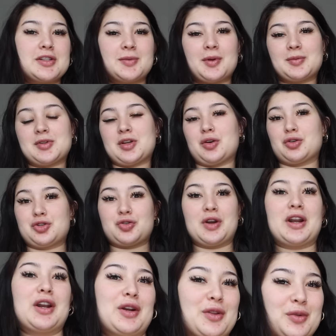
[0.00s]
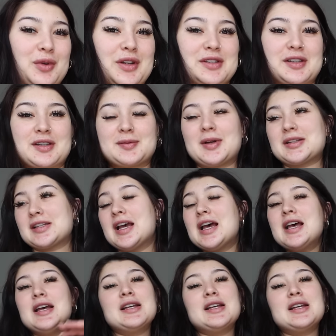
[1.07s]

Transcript: Sometimes they go straight into 3 to 6 months.